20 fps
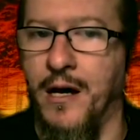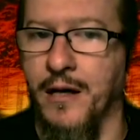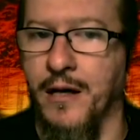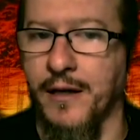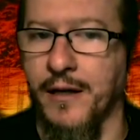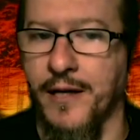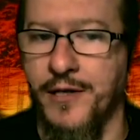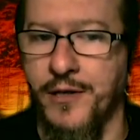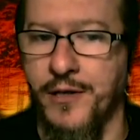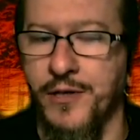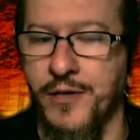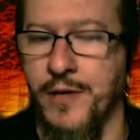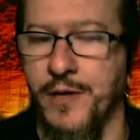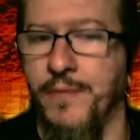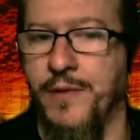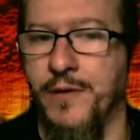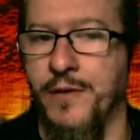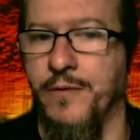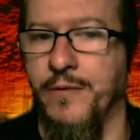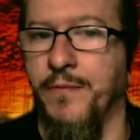let's do
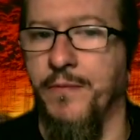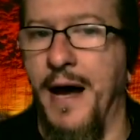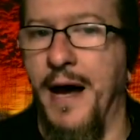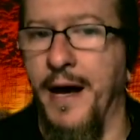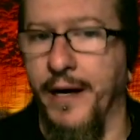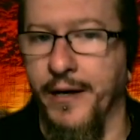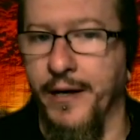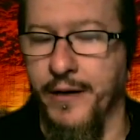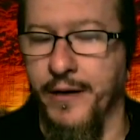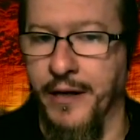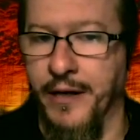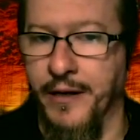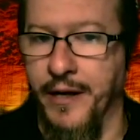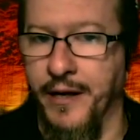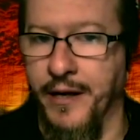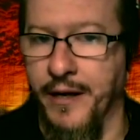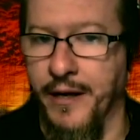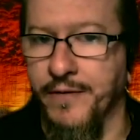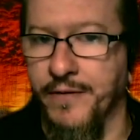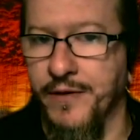something back and
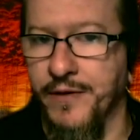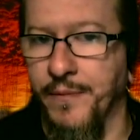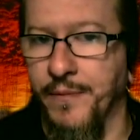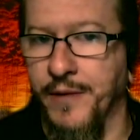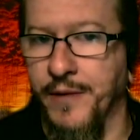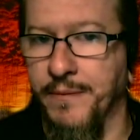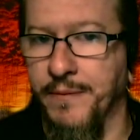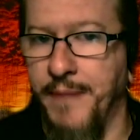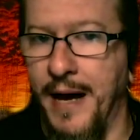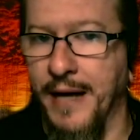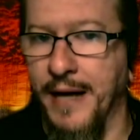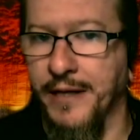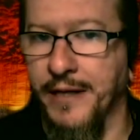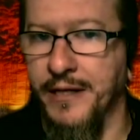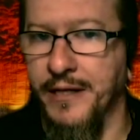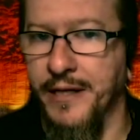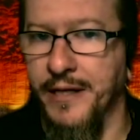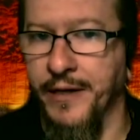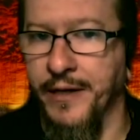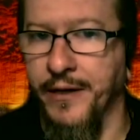give something back
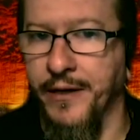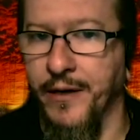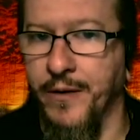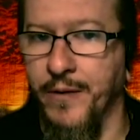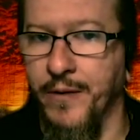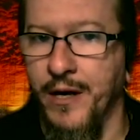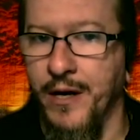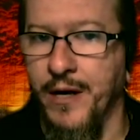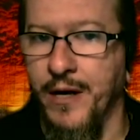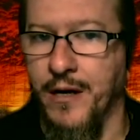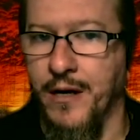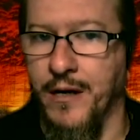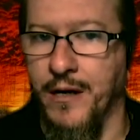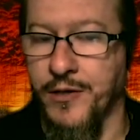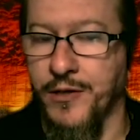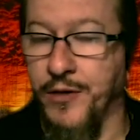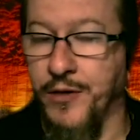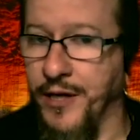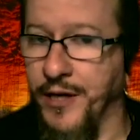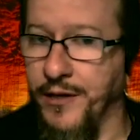to Dingo.
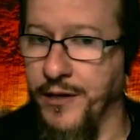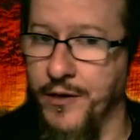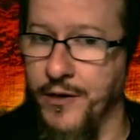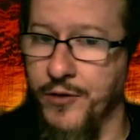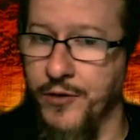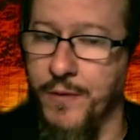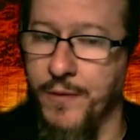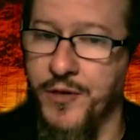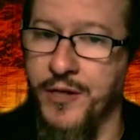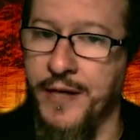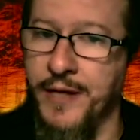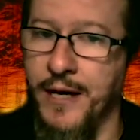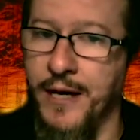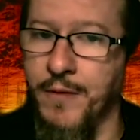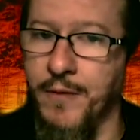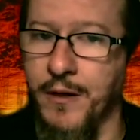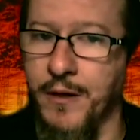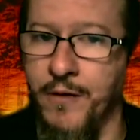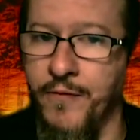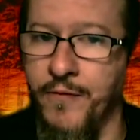So check the description
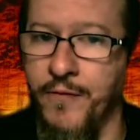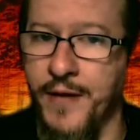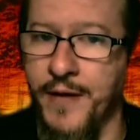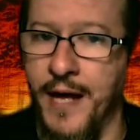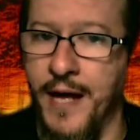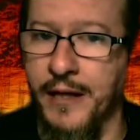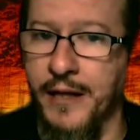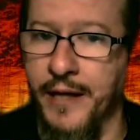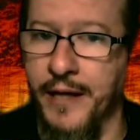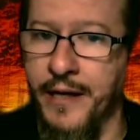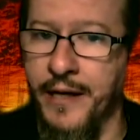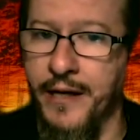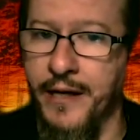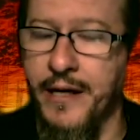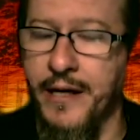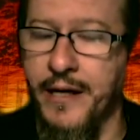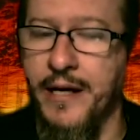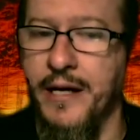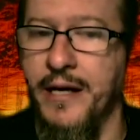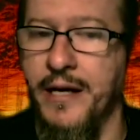down below for that link.
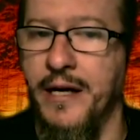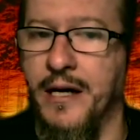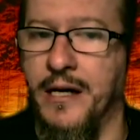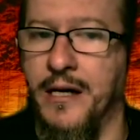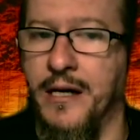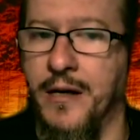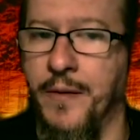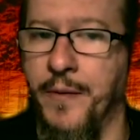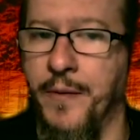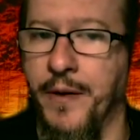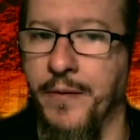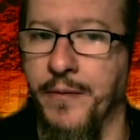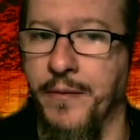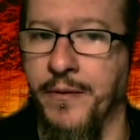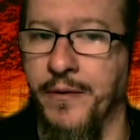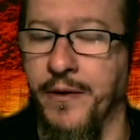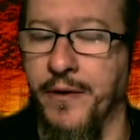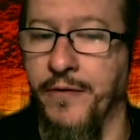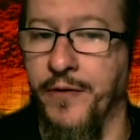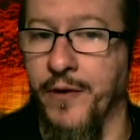
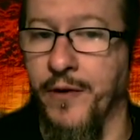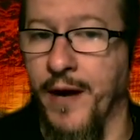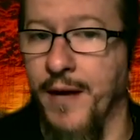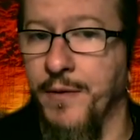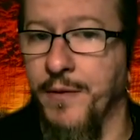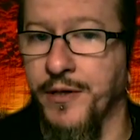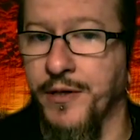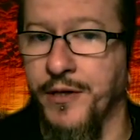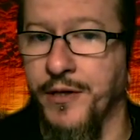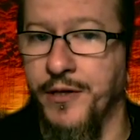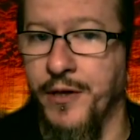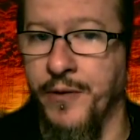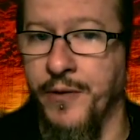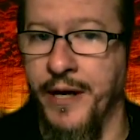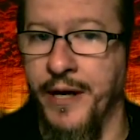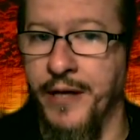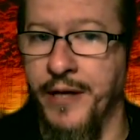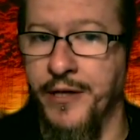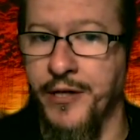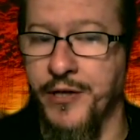And if you're able to
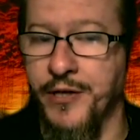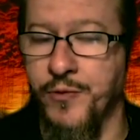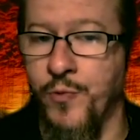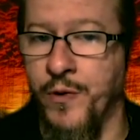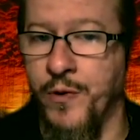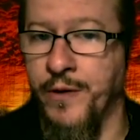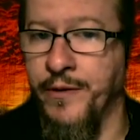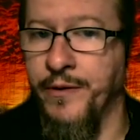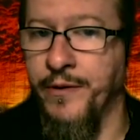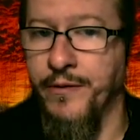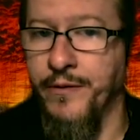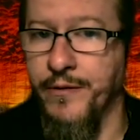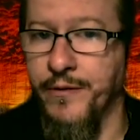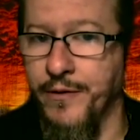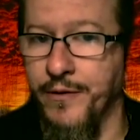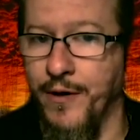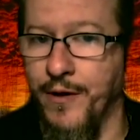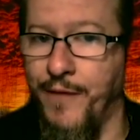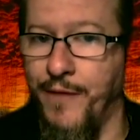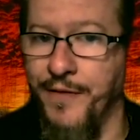donate just one
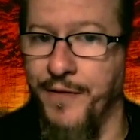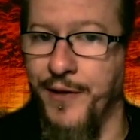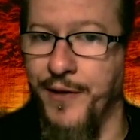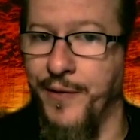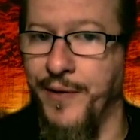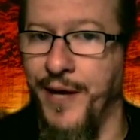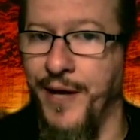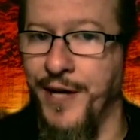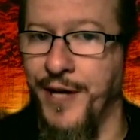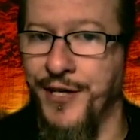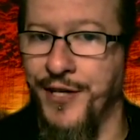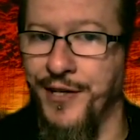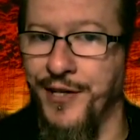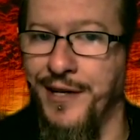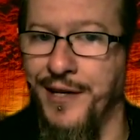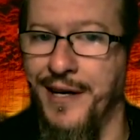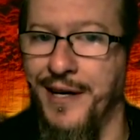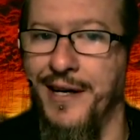coffee donation,